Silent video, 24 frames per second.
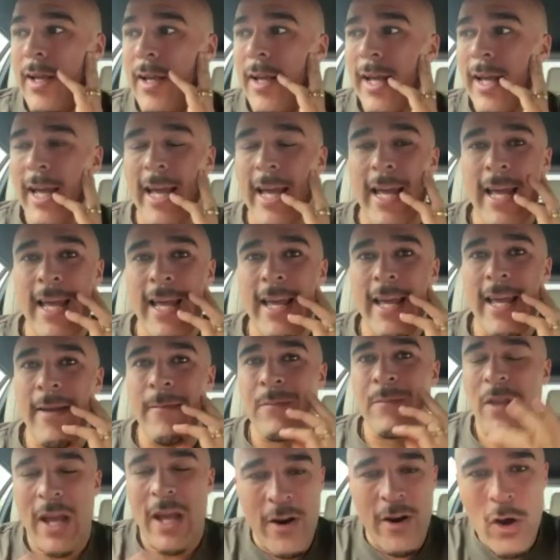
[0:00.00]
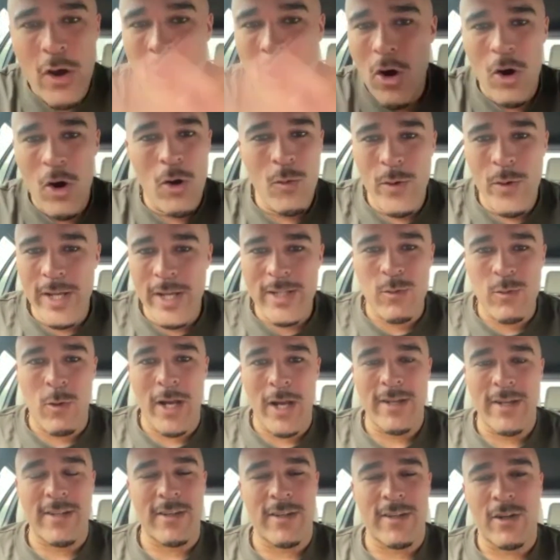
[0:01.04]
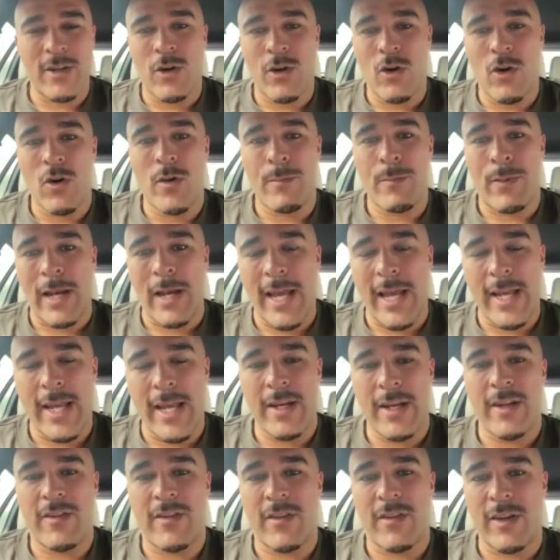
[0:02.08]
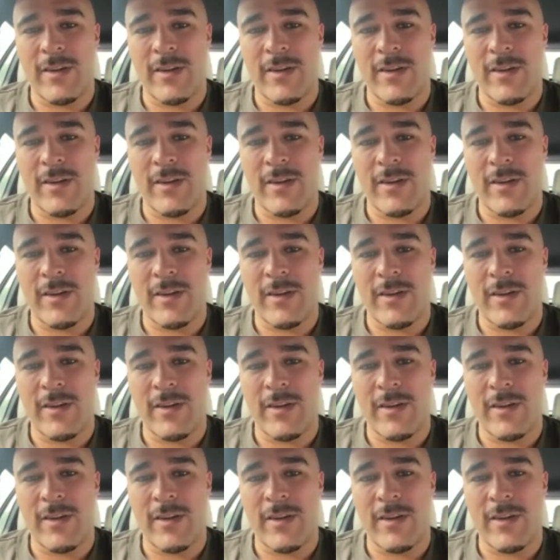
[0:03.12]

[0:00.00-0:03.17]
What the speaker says: And I always wanted to go and play in it,